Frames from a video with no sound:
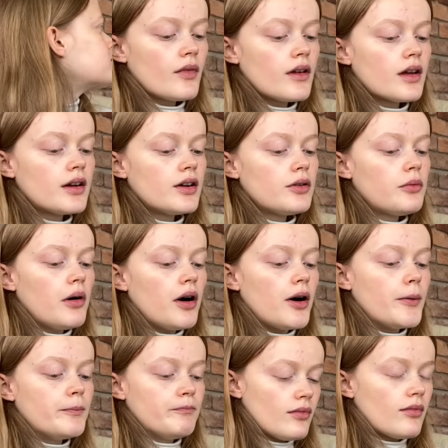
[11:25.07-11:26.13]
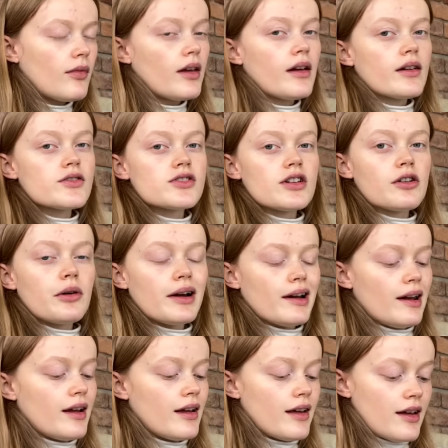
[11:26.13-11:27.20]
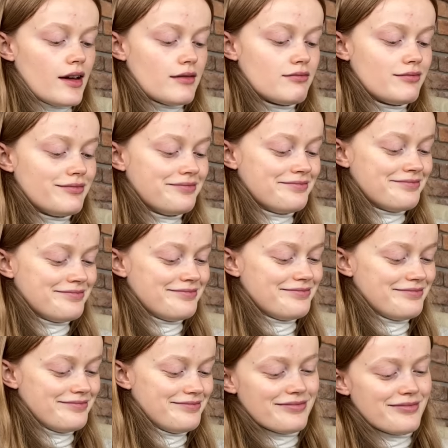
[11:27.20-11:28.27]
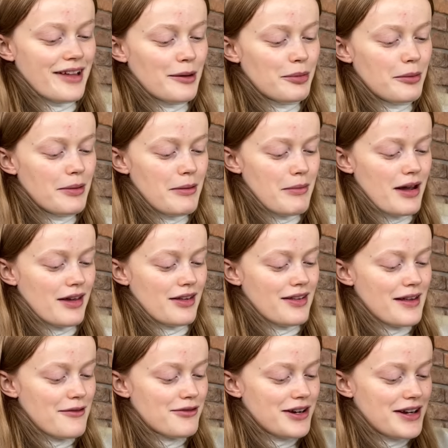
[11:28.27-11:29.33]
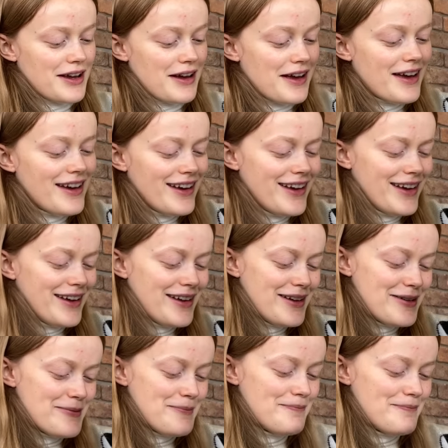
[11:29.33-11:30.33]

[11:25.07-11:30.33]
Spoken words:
You know what? I actually quite like it. I'll probably make this every day.